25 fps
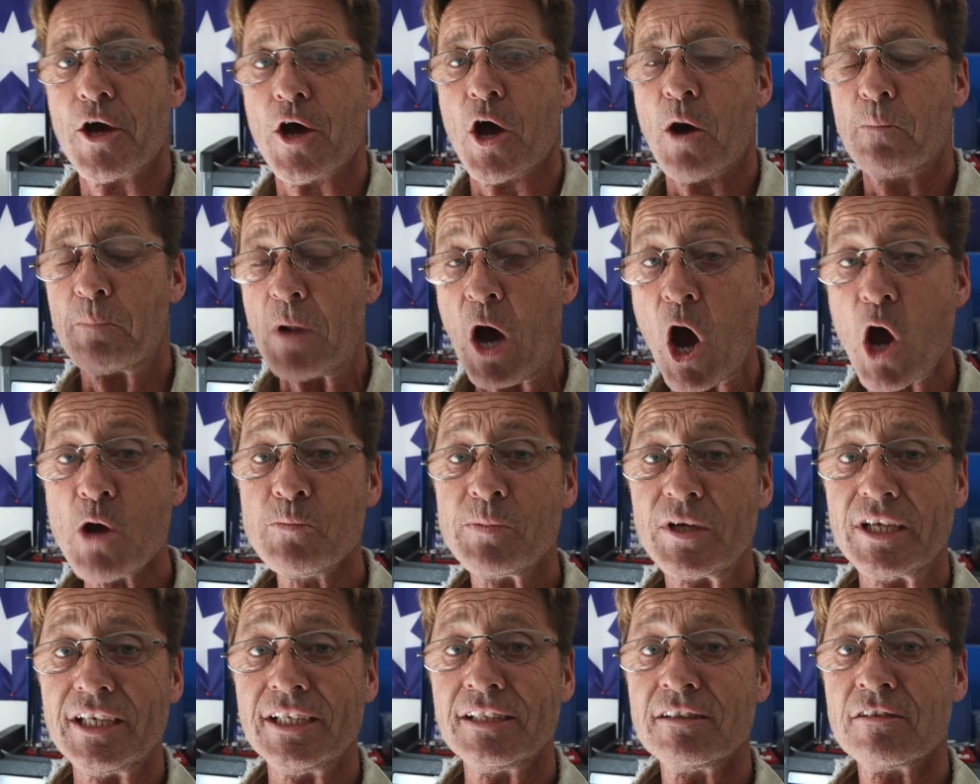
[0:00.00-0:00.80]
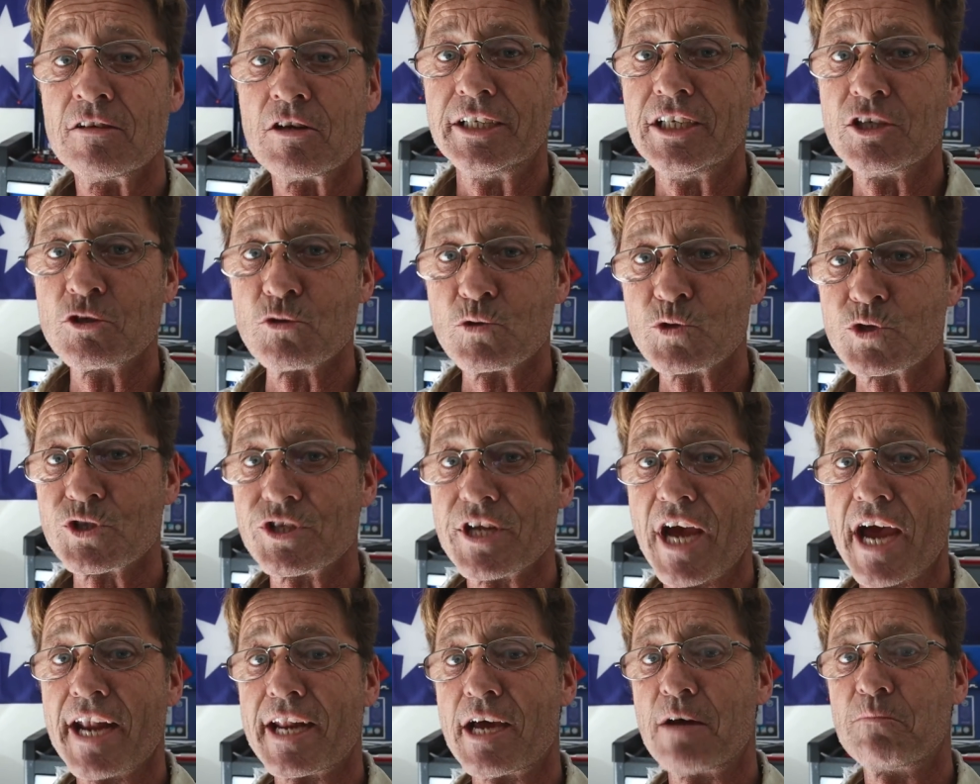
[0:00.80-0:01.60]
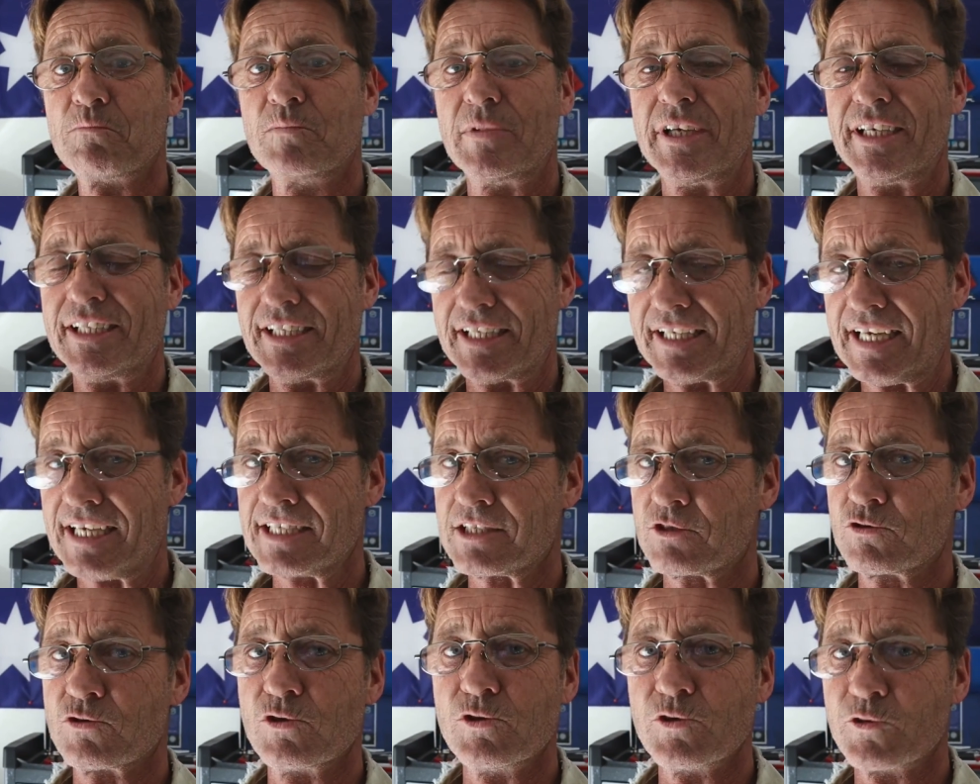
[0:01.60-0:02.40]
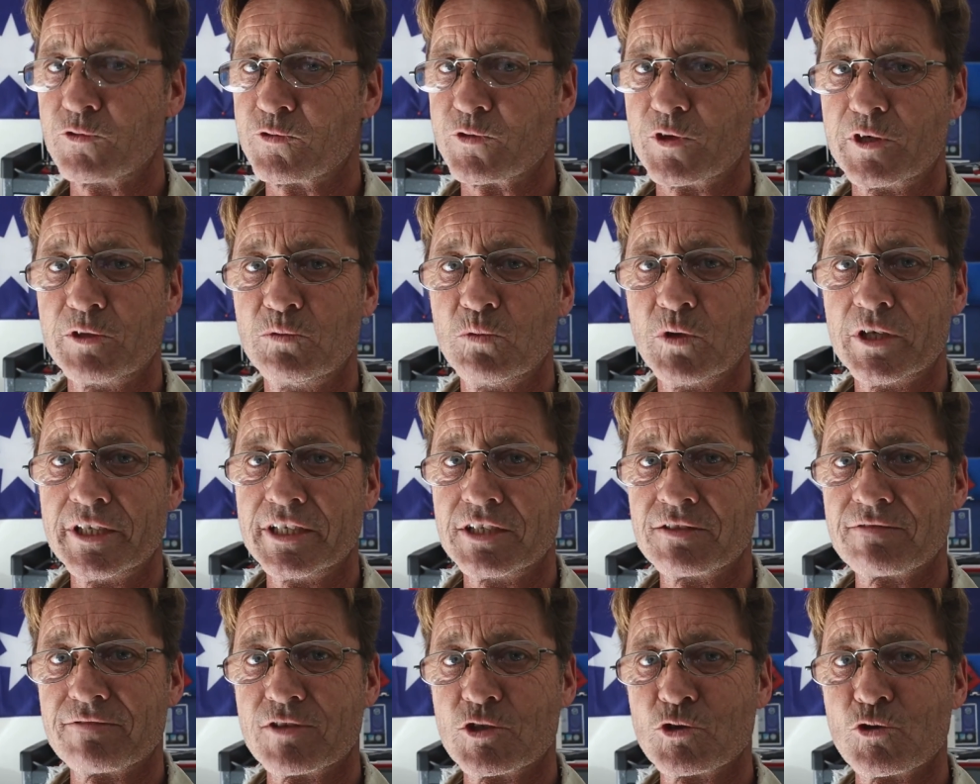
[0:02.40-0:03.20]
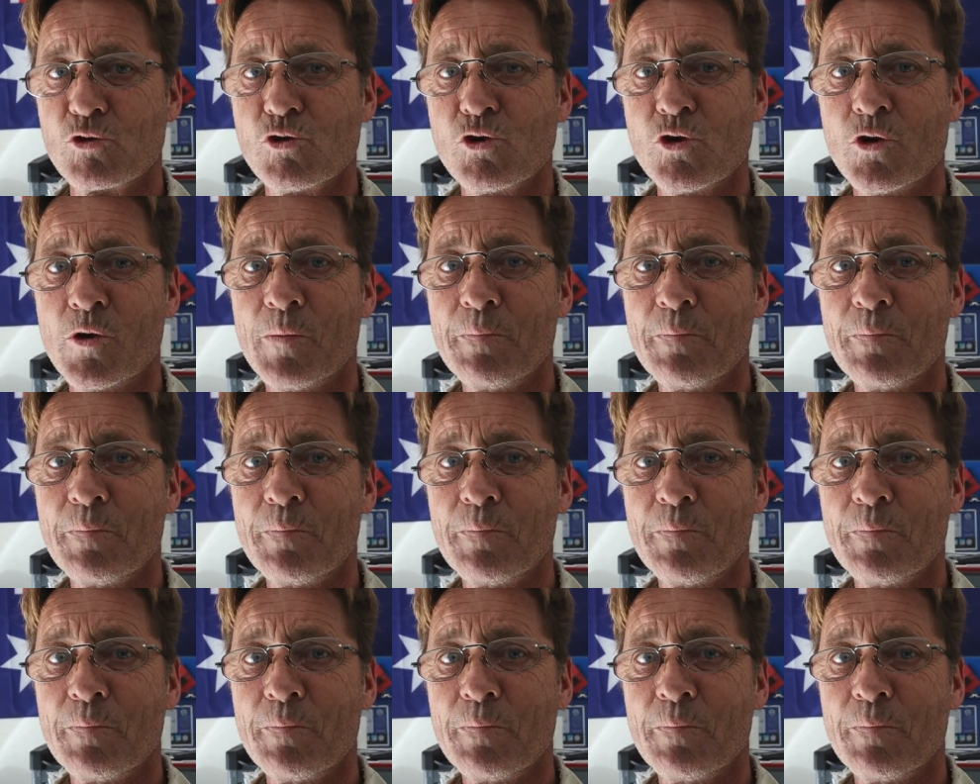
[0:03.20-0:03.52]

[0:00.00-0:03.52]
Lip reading: So I'm hoping initial startup in the next 2 to 3 weeks for